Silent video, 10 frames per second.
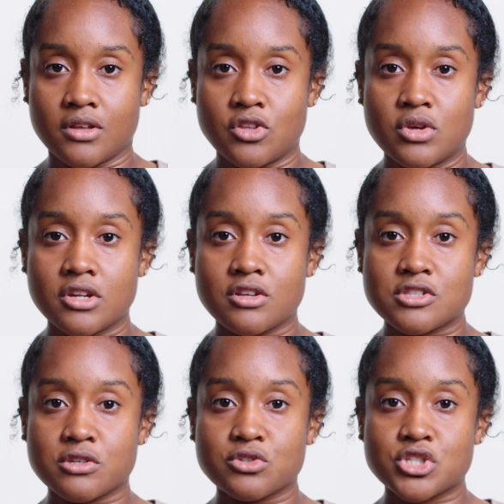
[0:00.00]
You can
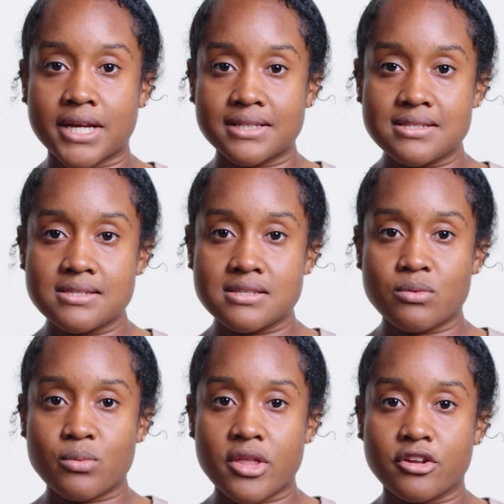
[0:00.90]
also check to
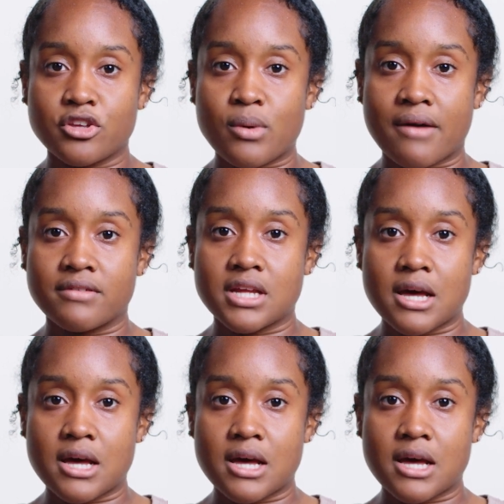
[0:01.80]
see whether you have an